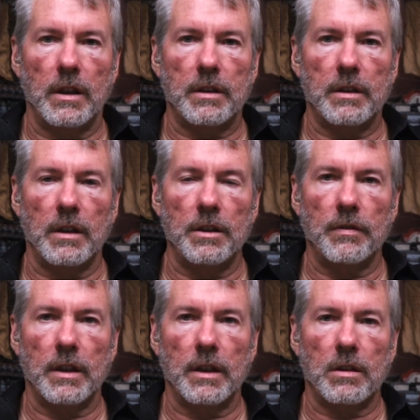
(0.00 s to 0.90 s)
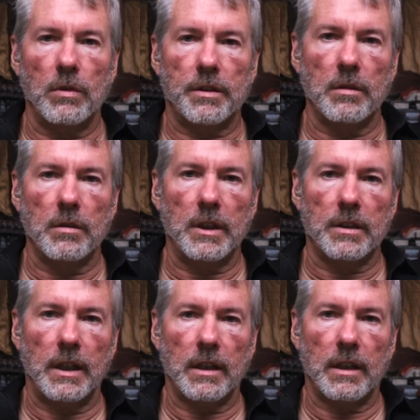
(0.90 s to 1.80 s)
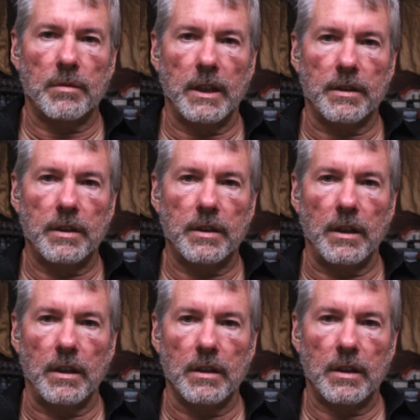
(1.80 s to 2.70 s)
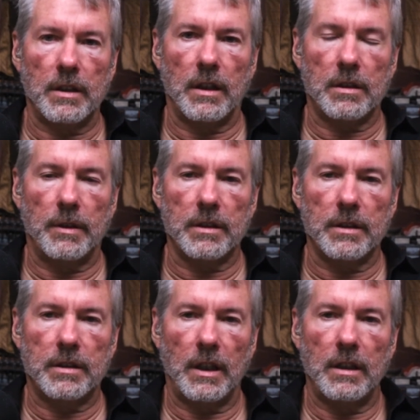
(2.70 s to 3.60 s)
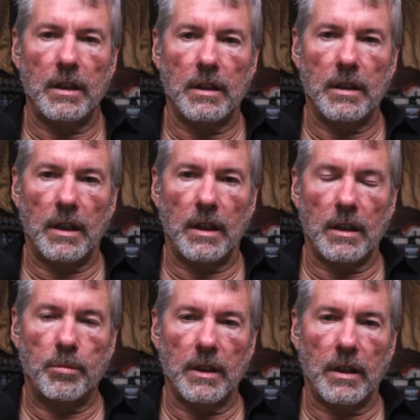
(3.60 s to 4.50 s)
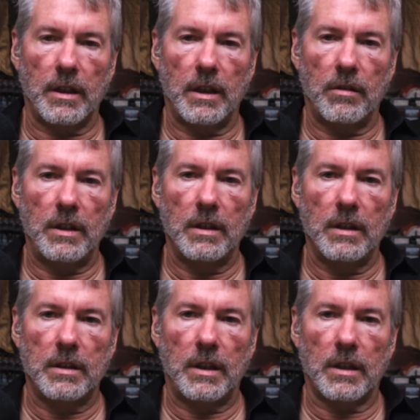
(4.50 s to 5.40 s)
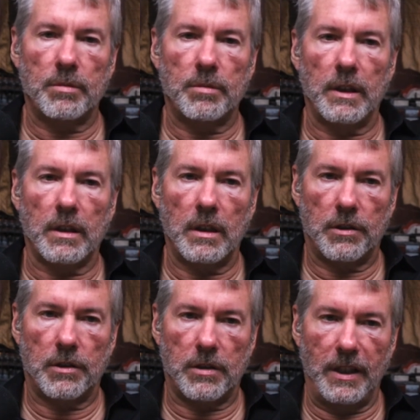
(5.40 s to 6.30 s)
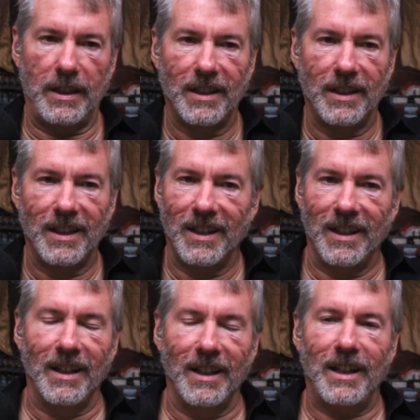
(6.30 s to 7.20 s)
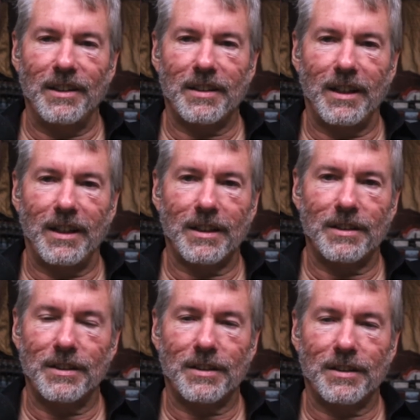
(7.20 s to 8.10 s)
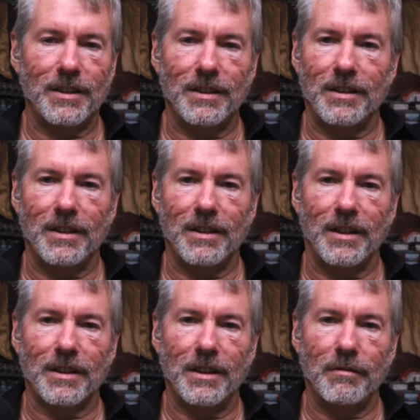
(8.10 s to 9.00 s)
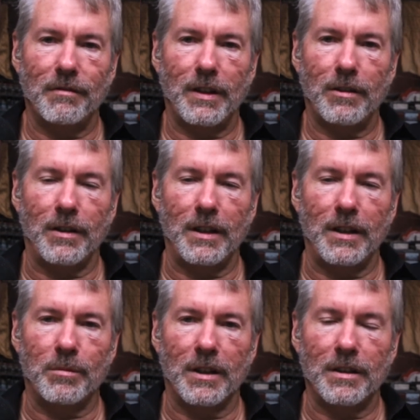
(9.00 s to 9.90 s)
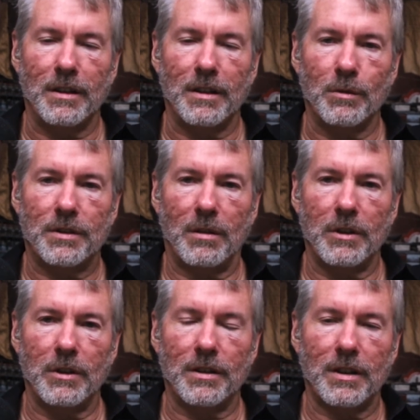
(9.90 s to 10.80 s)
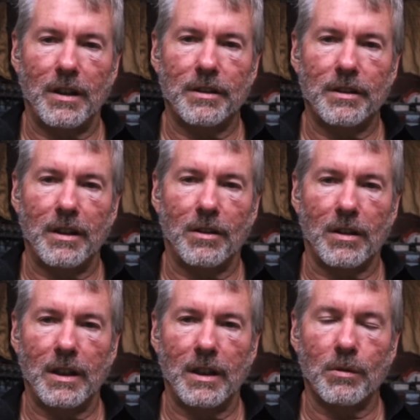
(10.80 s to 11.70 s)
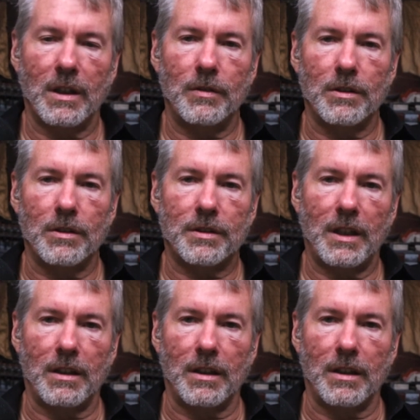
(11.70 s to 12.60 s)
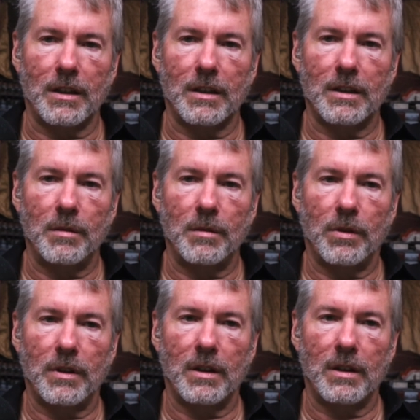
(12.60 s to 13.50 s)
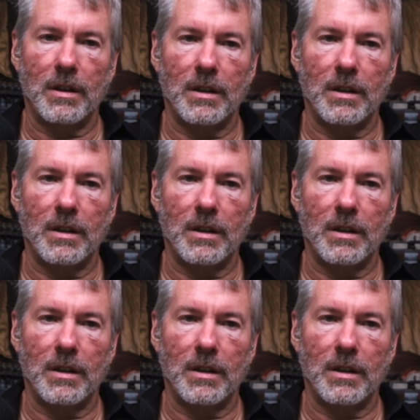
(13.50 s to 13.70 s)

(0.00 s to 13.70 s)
the risk of being taxed by a city, taxed by a state, taxed by a county, taxed by a country. And the taxes can vary, but when someone decides they don't like whatever you're selling, they put a